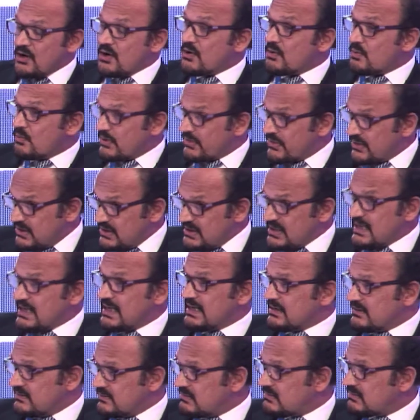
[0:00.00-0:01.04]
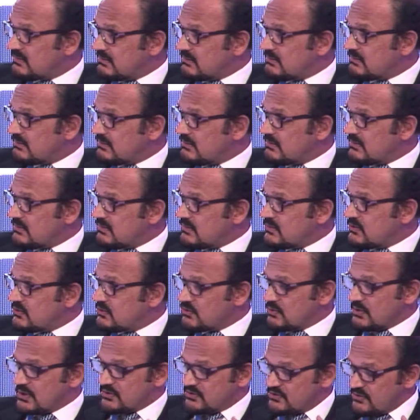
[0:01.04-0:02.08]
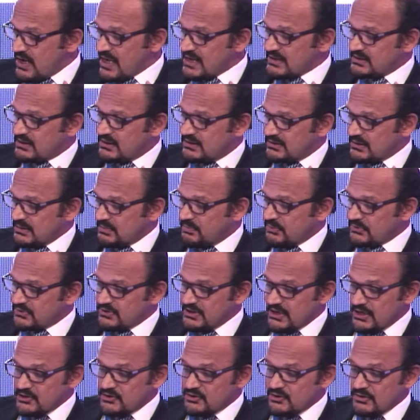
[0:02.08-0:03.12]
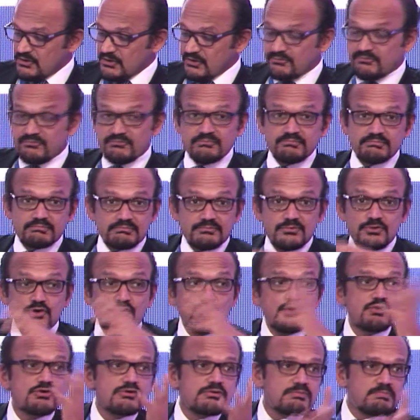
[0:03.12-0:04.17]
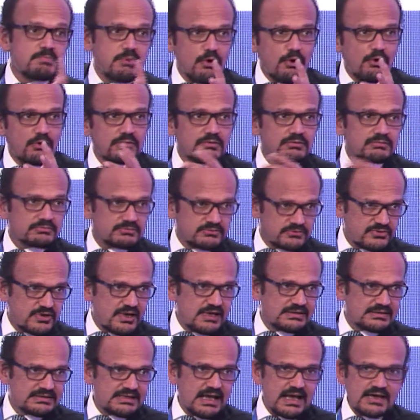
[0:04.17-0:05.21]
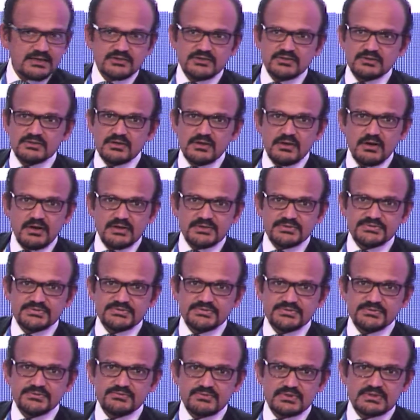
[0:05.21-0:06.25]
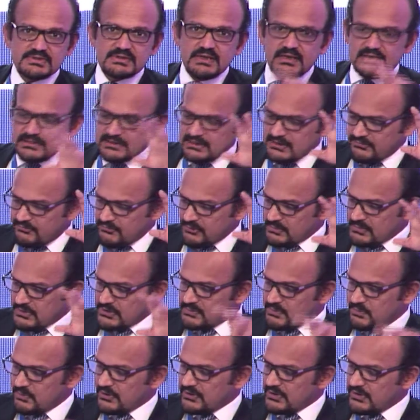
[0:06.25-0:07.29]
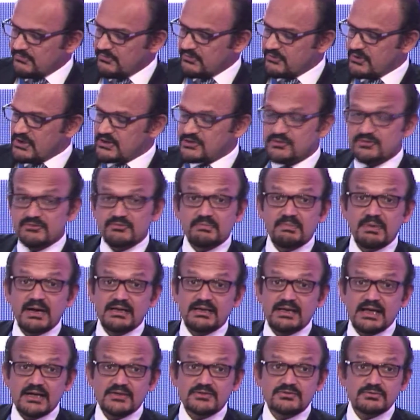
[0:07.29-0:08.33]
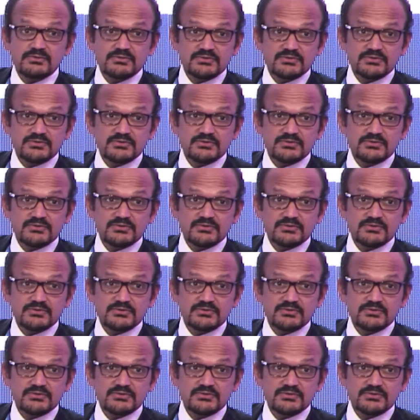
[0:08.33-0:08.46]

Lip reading: with a need to address the potential of noodle bowl transaction costs resulting from this proliferation of bilateral